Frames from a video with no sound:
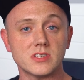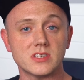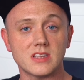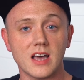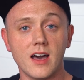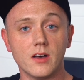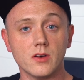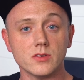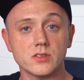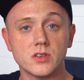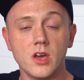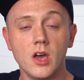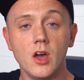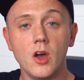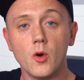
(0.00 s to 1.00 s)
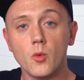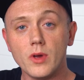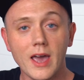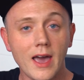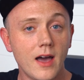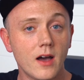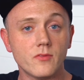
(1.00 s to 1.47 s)
styles. We
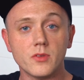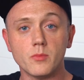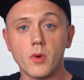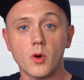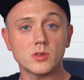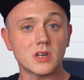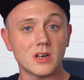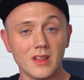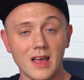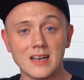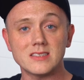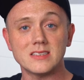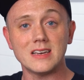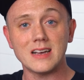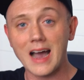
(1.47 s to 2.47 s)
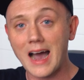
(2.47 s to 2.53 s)
have the most classic